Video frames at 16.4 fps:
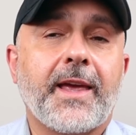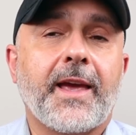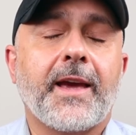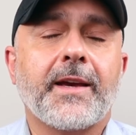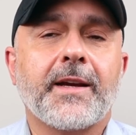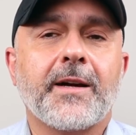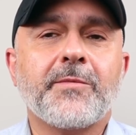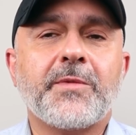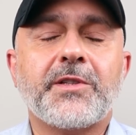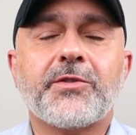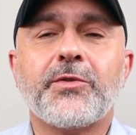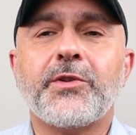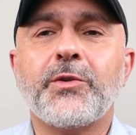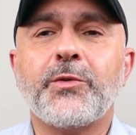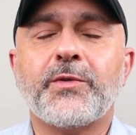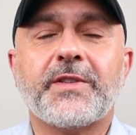gang, I'm
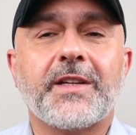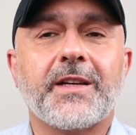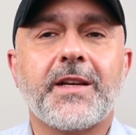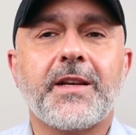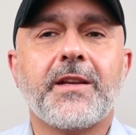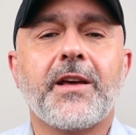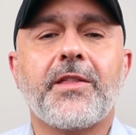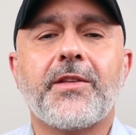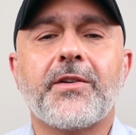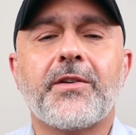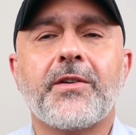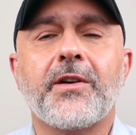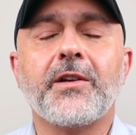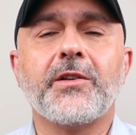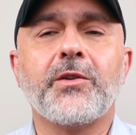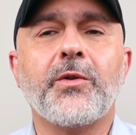introducing
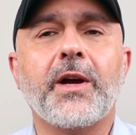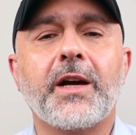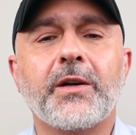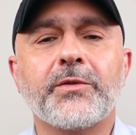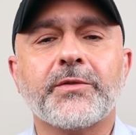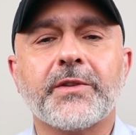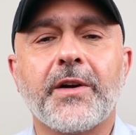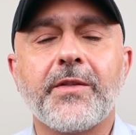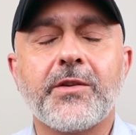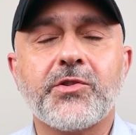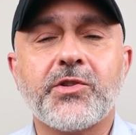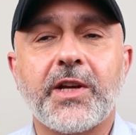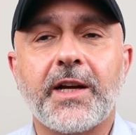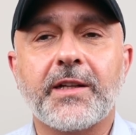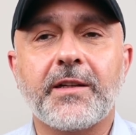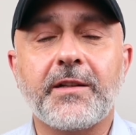another new house on the
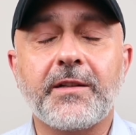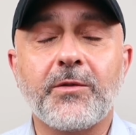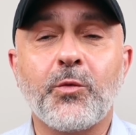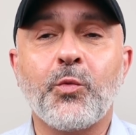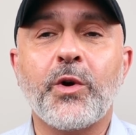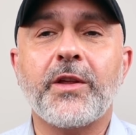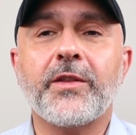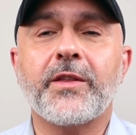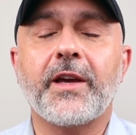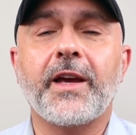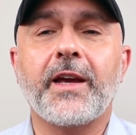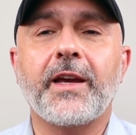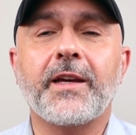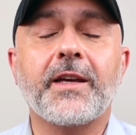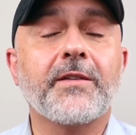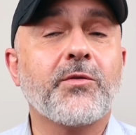channel with
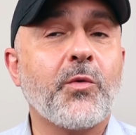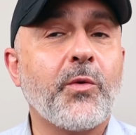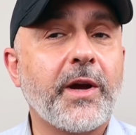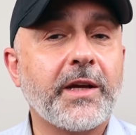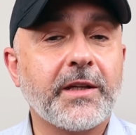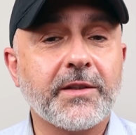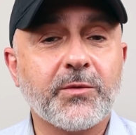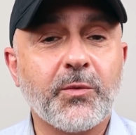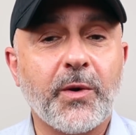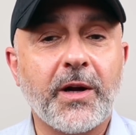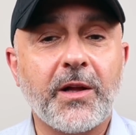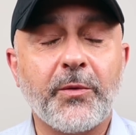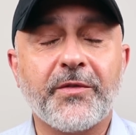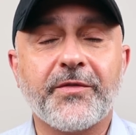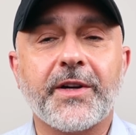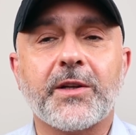a giveaway as
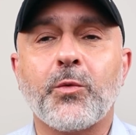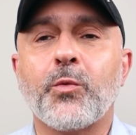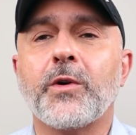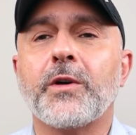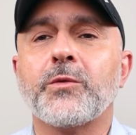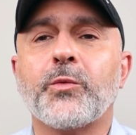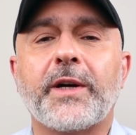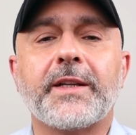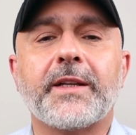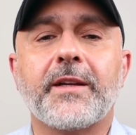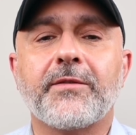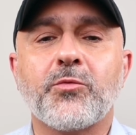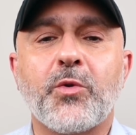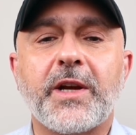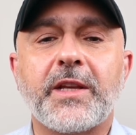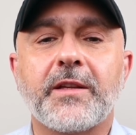well. We've got a worldwide
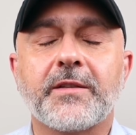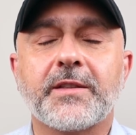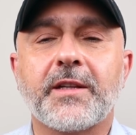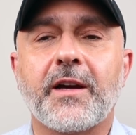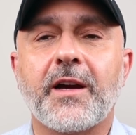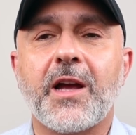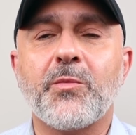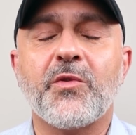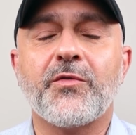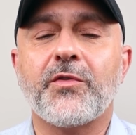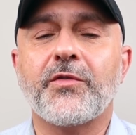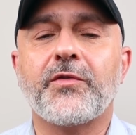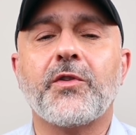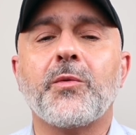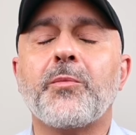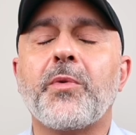giveaway this time of a
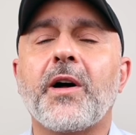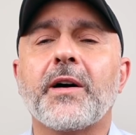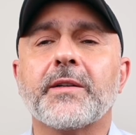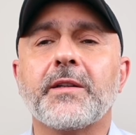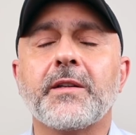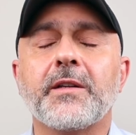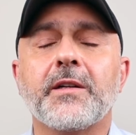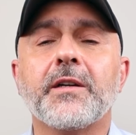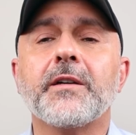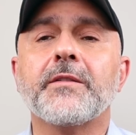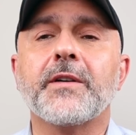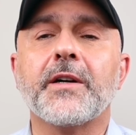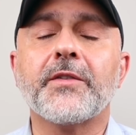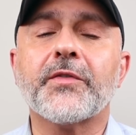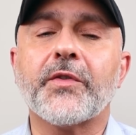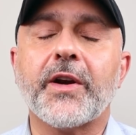full bottle
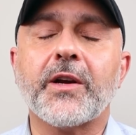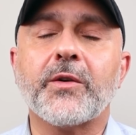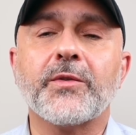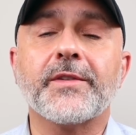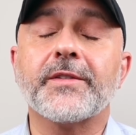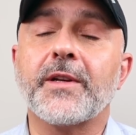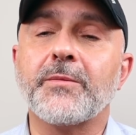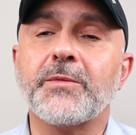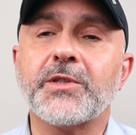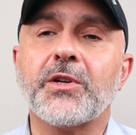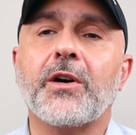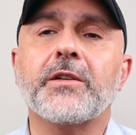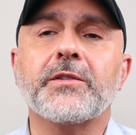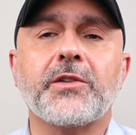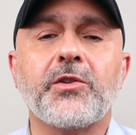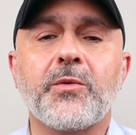of a fragrance that I'm going to
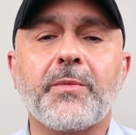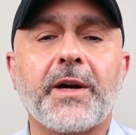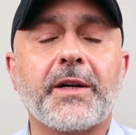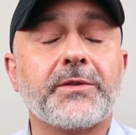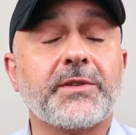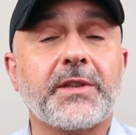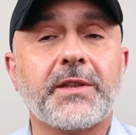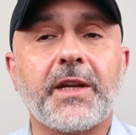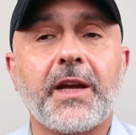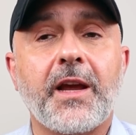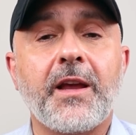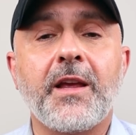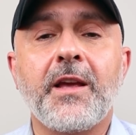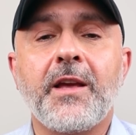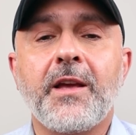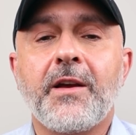talk to you about
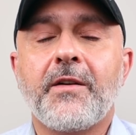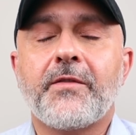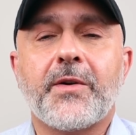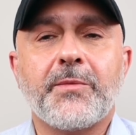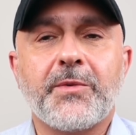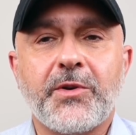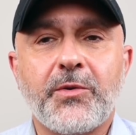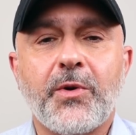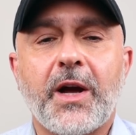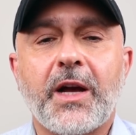today from a new